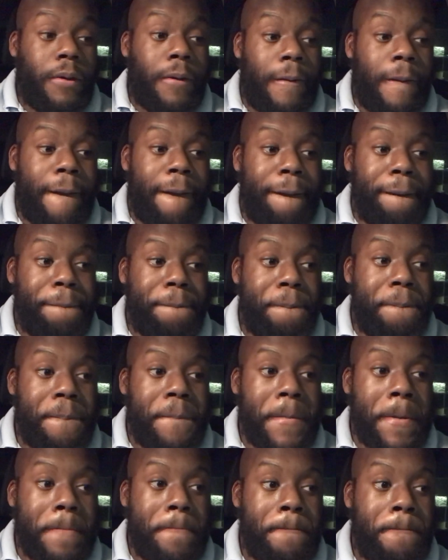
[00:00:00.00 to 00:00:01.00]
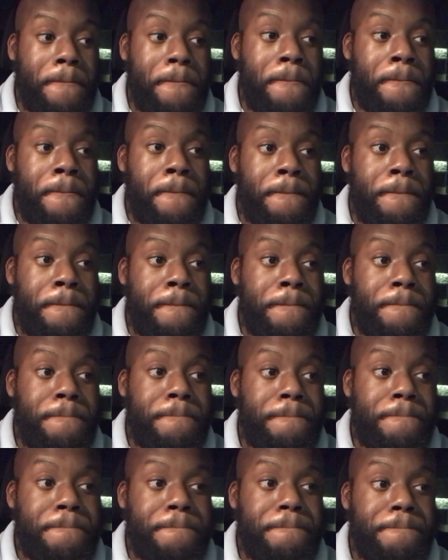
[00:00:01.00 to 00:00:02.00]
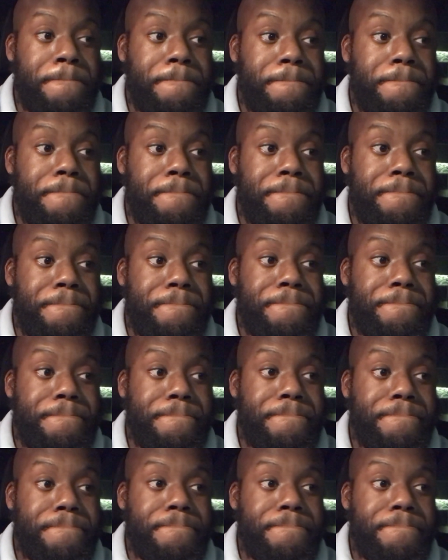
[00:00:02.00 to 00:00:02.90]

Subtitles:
[no speech]